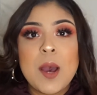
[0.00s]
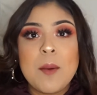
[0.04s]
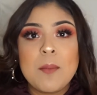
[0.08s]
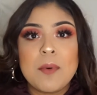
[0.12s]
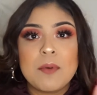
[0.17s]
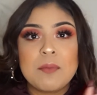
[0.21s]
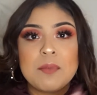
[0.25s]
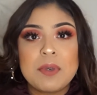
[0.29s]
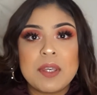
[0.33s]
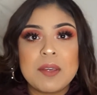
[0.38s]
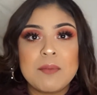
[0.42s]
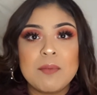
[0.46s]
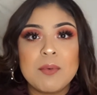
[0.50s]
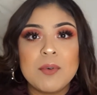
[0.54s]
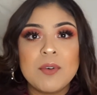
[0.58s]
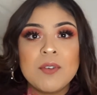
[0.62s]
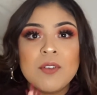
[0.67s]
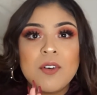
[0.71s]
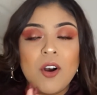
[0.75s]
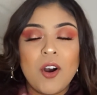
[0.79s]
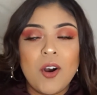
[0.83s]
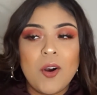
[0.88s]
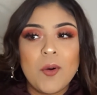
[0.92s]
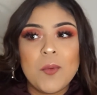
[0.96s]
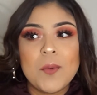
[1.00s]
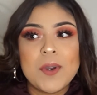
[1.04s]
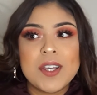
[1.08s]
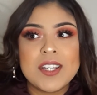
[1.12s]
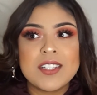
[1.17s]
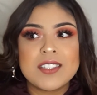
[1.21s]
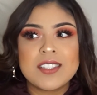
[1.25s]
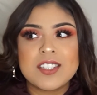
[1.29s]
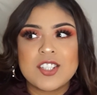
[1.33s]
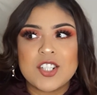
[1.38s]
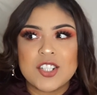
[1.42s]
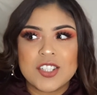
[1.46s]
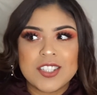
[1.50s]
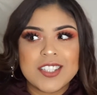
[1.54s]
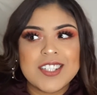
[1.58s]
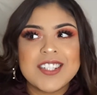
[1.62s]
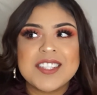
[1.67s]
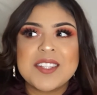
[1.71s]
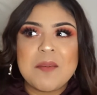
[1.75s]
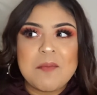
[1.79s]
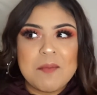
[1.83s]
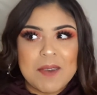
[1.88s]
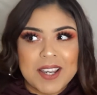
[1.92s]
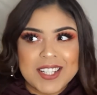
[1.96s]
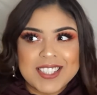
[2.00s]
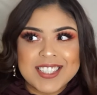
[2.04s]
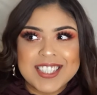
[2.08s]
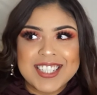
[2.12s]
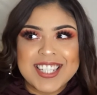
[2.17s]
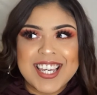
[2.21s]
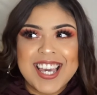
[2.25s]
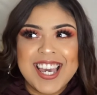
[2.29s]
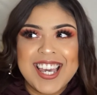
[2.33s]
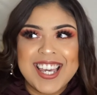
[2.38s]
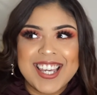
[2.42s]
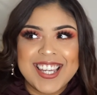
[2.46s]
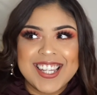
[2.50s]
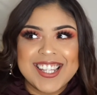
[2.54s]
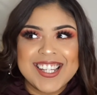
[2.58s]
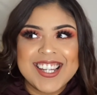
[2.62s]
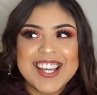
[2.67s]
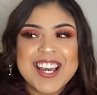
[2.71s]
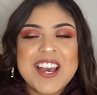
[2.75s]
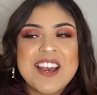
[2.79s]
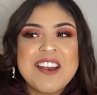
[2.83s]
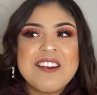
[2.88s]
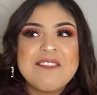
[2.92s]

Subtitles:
but people always, just because I'm Mexican,